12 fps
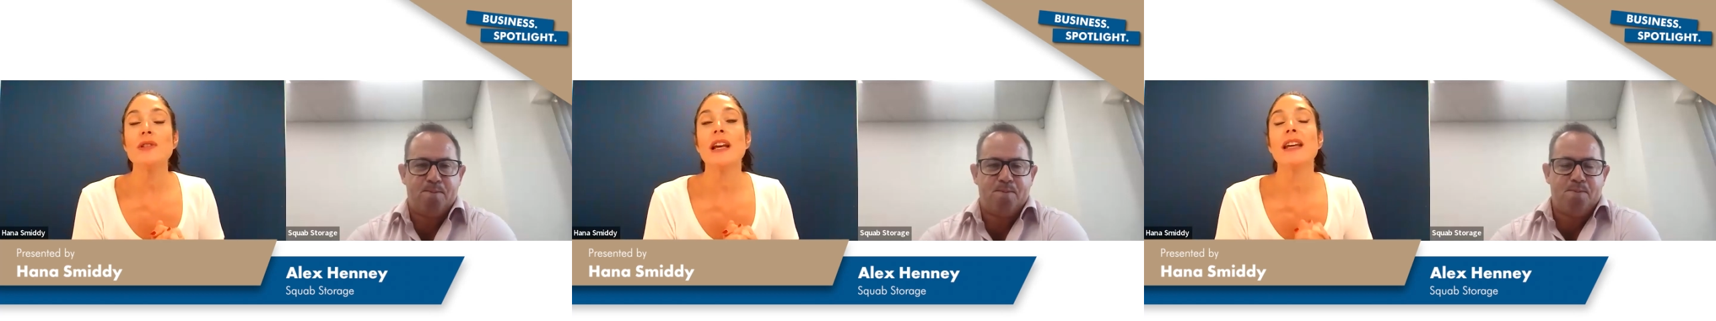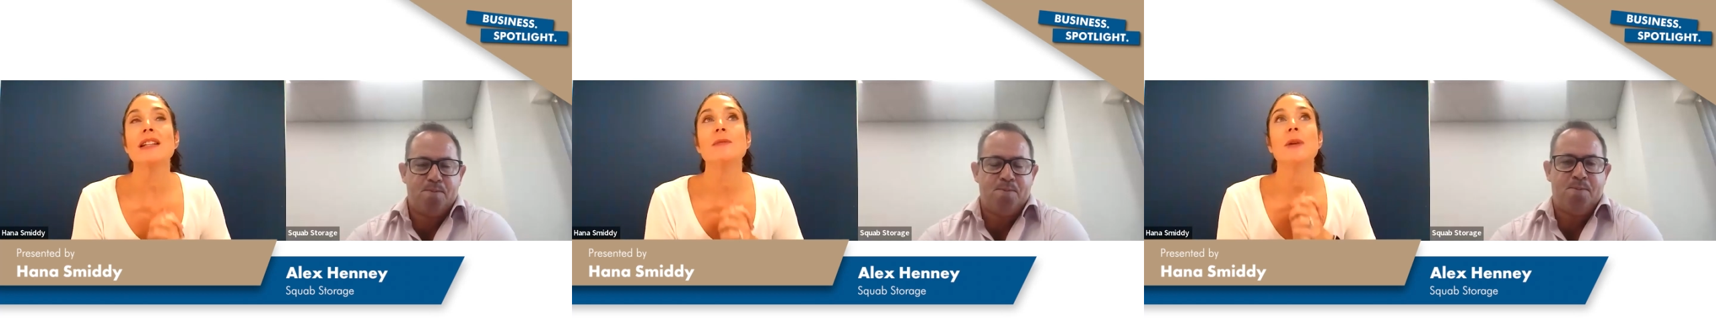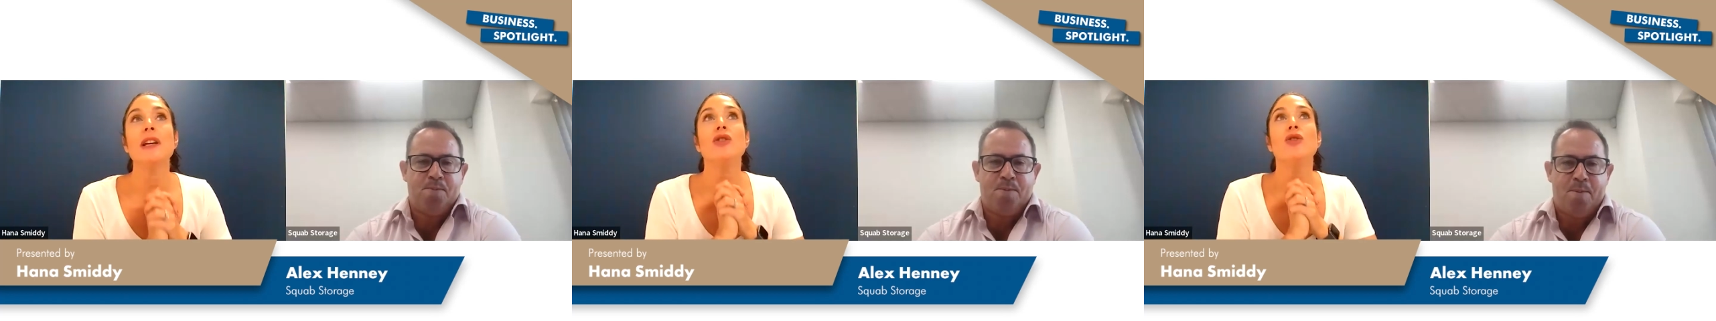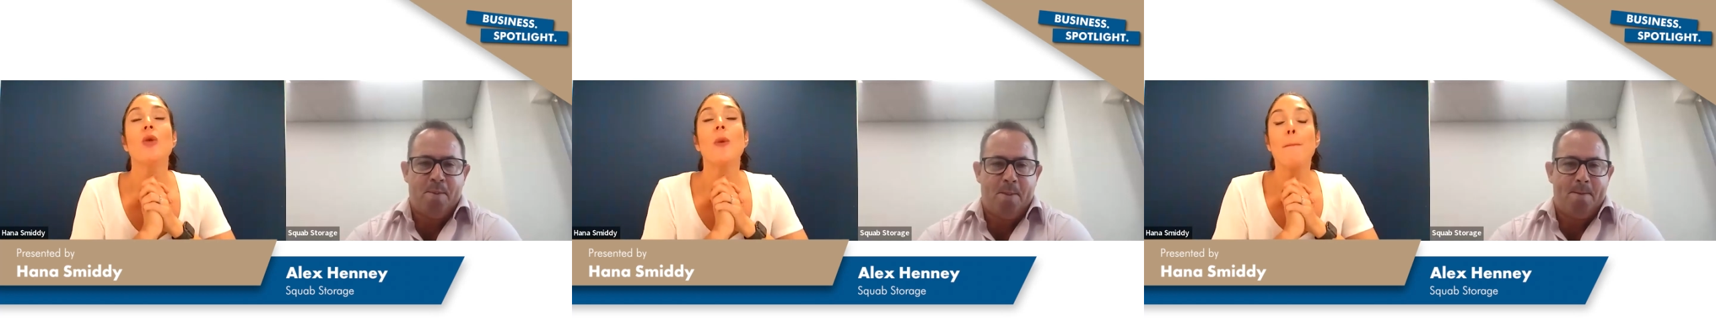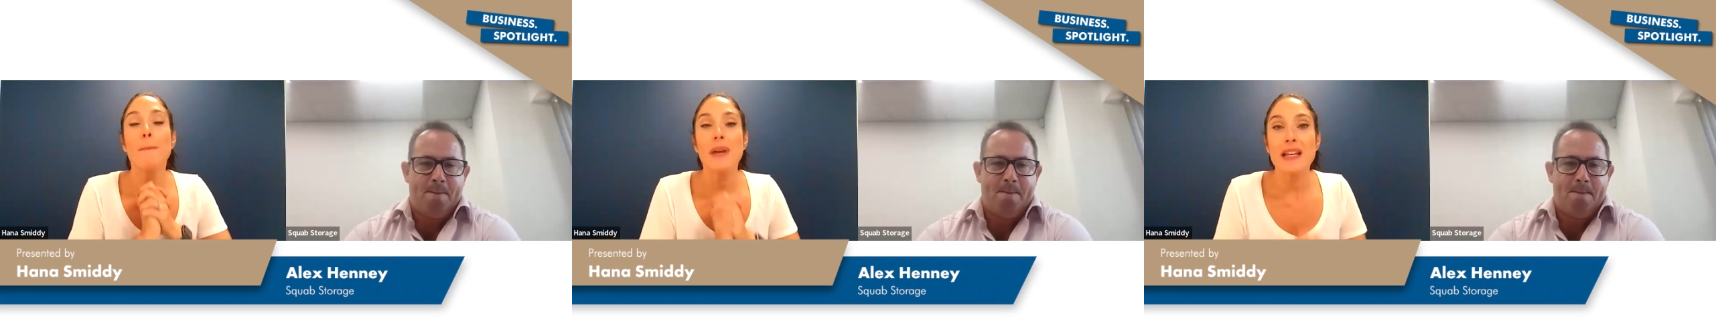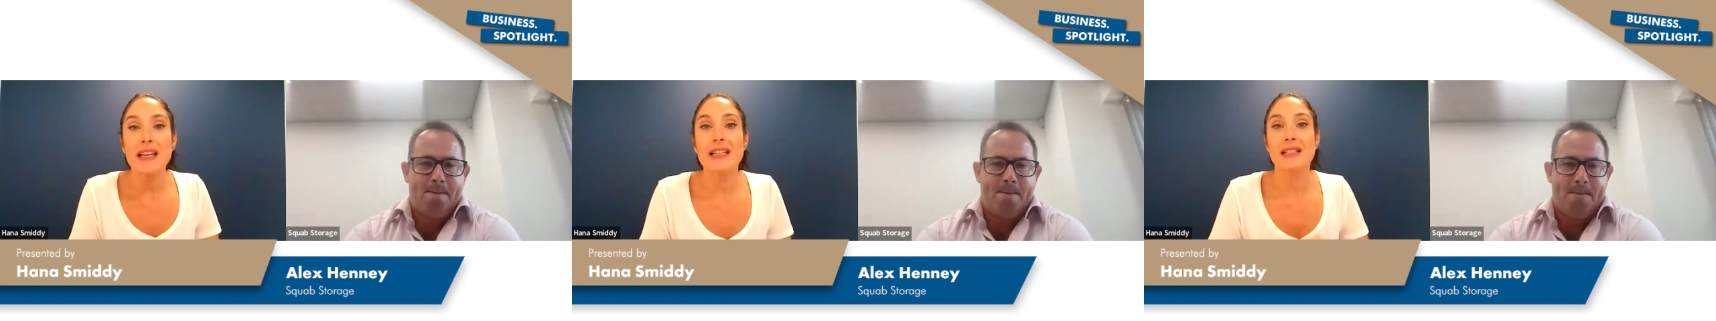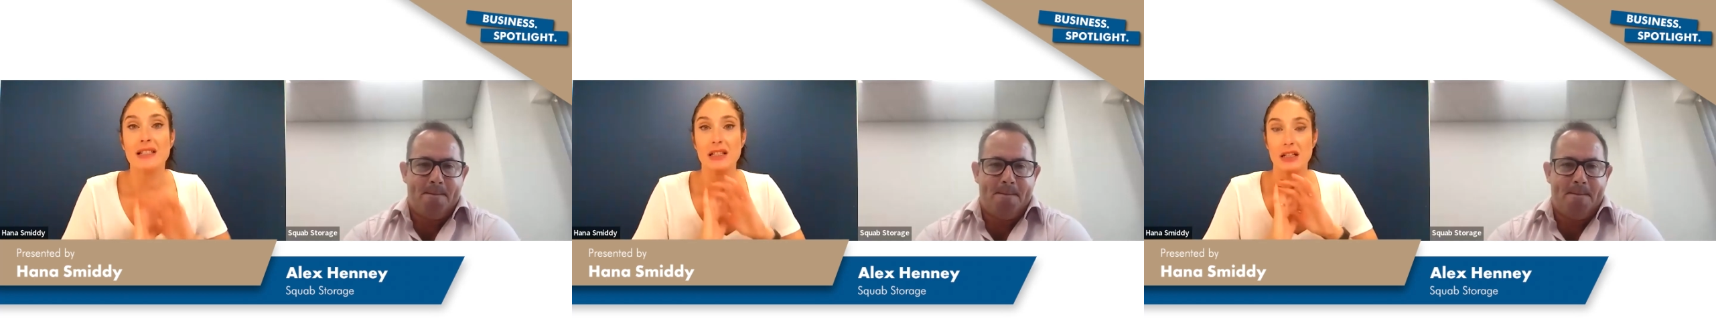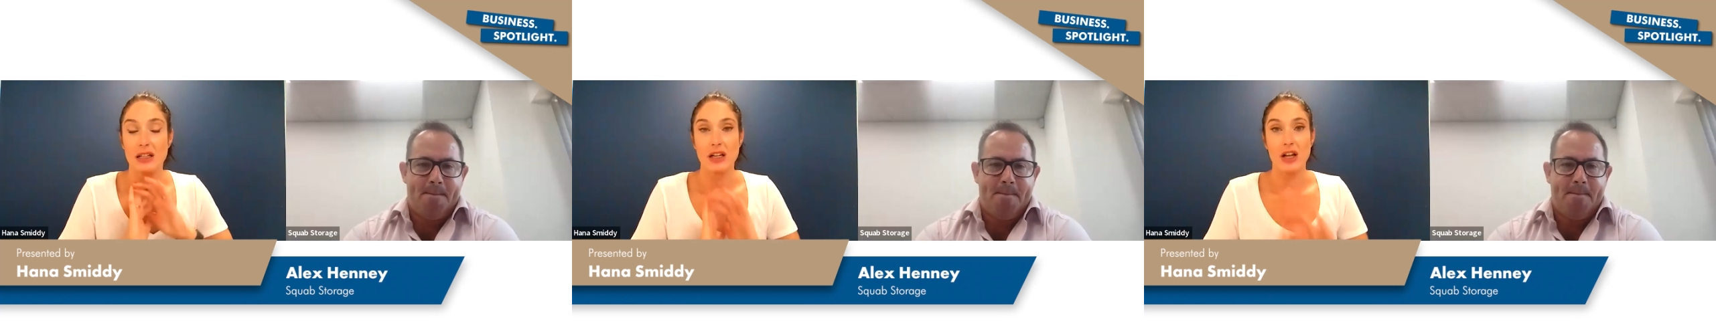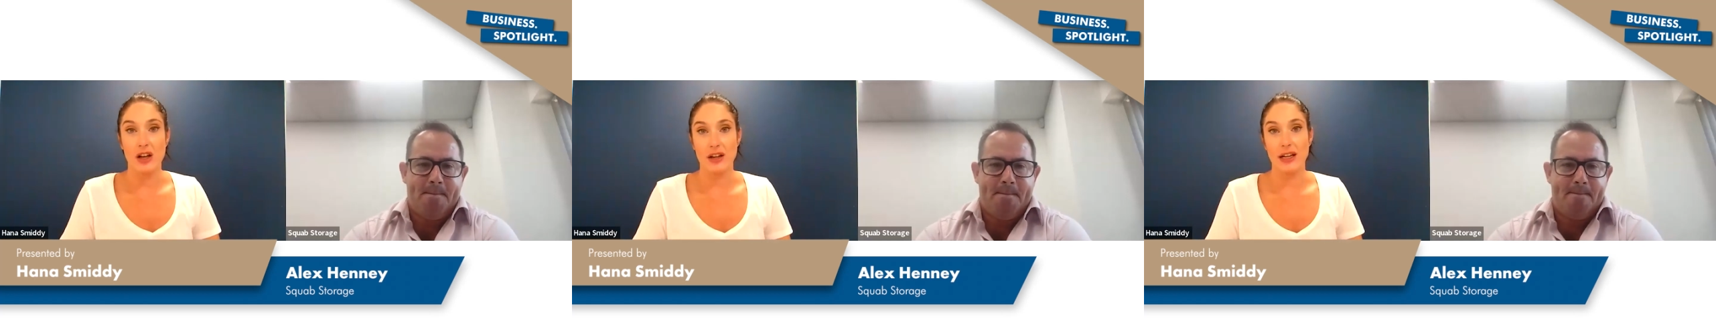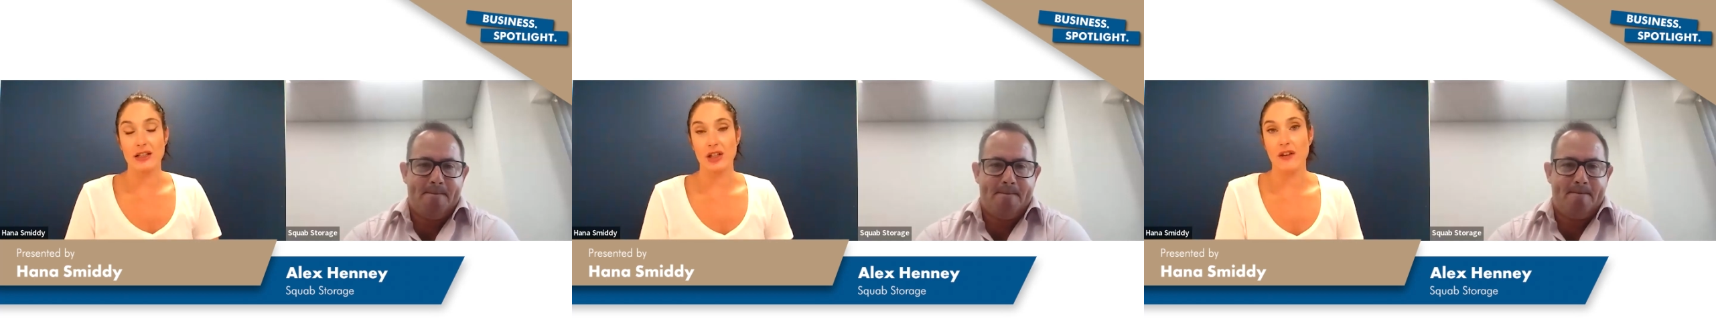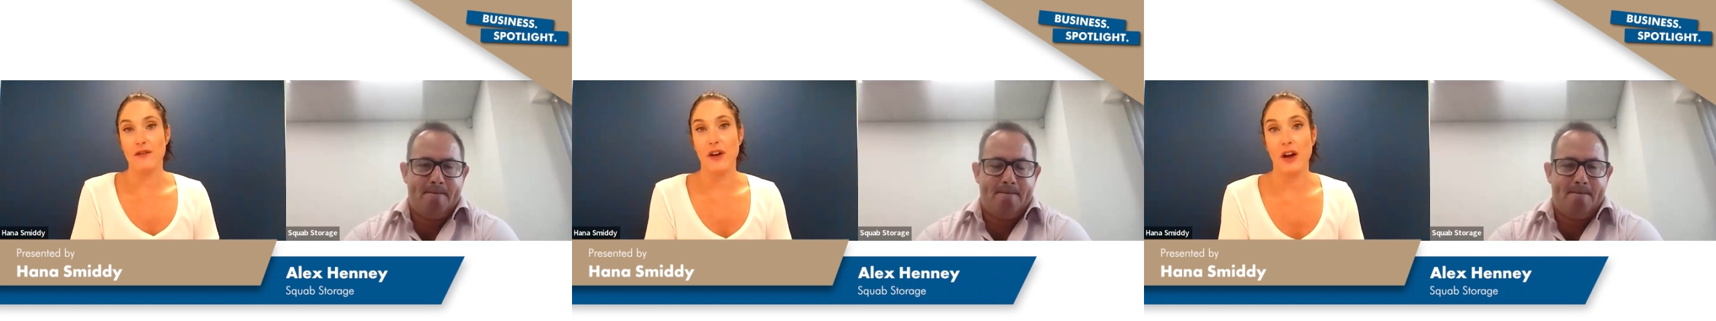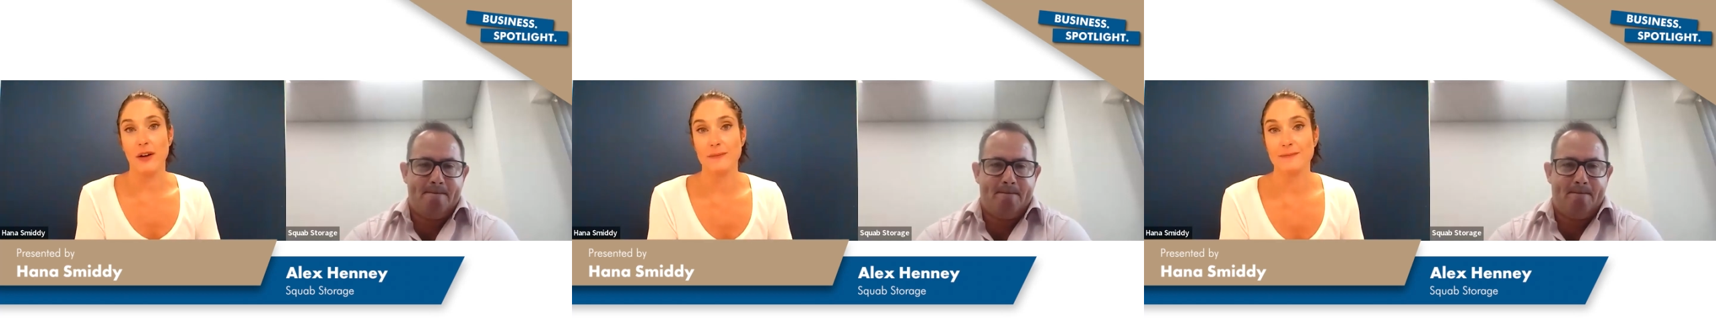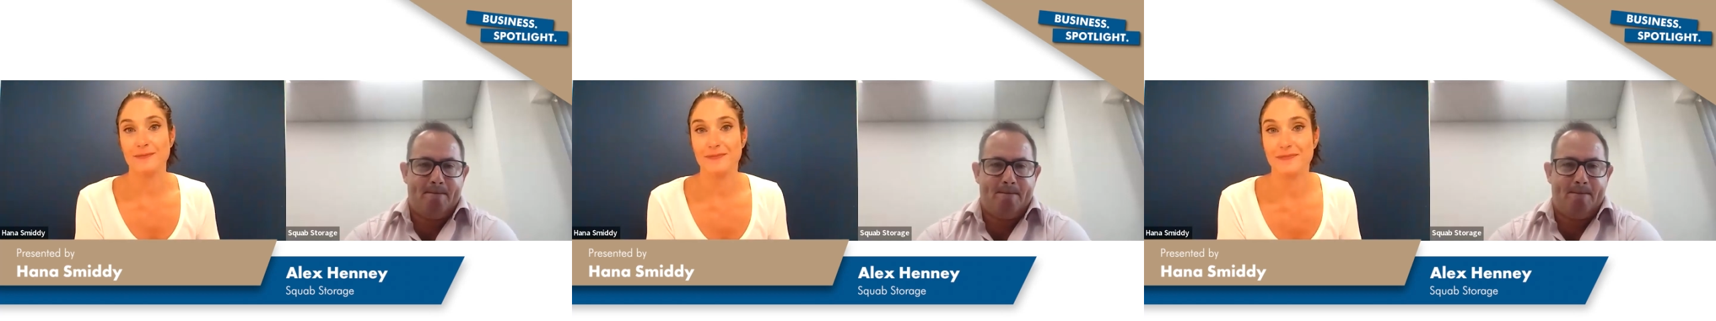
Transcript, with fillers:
Speaker 1: you say has been your biggest learning so far?